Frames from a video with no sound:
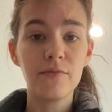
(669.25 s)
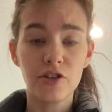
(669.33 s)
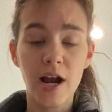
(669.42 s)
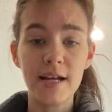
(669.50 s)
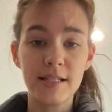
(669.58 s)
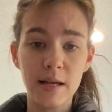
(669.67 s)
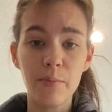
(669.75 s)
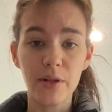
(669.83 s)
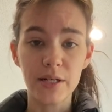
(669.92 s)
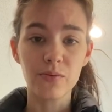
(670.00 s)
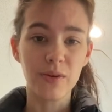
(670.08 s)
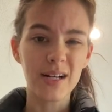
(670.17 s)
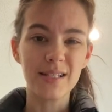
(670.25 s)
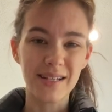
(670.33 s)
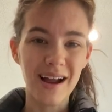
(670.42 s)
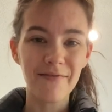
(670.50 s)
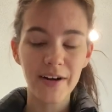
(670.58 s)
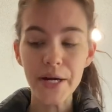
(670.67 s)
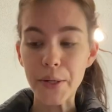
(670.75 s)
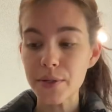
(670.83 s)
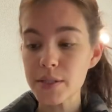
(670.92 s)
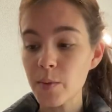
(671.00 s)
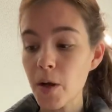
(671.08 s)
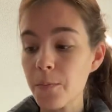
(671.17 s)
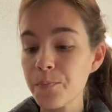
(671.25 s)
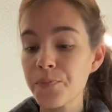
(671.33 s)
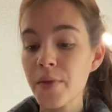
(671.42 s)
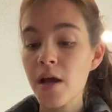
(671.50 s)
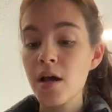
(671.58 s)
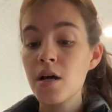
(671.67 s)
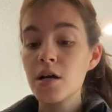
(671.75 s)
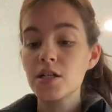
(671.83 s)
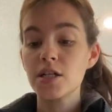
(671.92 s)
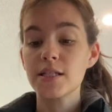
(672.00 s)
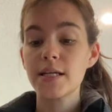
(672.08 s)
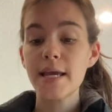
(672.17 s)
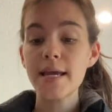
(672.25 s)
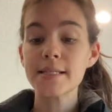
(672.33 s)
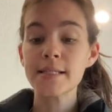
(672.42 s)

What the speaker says: it someplace where it's not very noticeable, just in case.